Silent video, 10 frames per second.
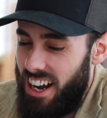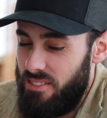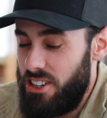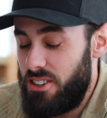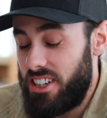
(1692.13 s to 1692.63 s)
I
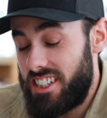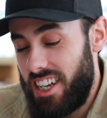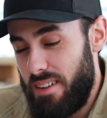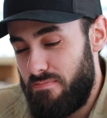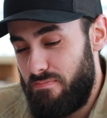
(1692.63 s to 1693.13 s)
mean, you could
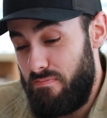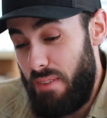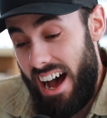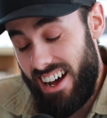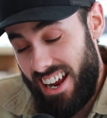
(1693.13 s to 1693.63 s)
say
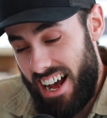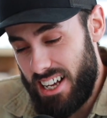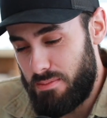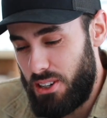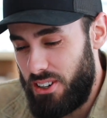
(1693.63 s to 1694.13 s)

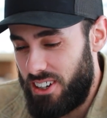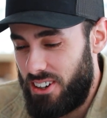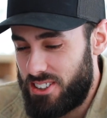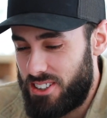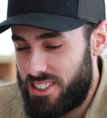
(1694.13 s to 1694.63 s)
badass, but you could
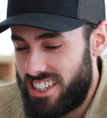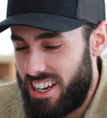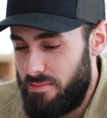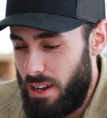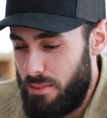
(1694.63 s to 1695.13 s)
also
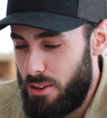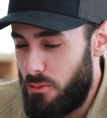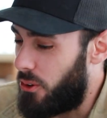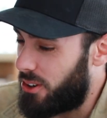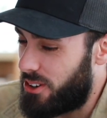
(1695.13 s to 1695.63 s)
say maybe
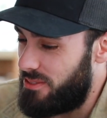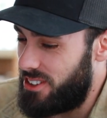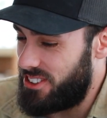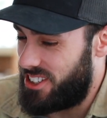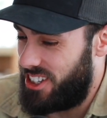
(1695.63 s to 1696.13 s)
war
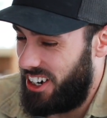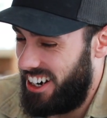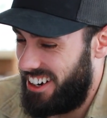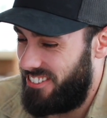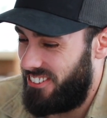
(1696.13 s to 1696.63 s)
criminals
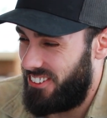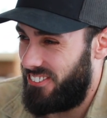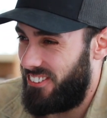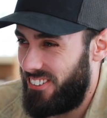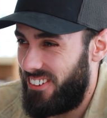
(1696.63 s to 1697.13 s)
during
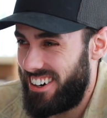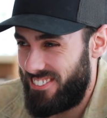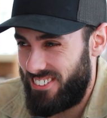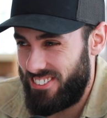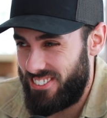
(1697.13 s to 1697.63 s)
World War I
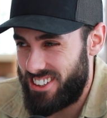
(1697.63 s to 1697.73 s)
and World War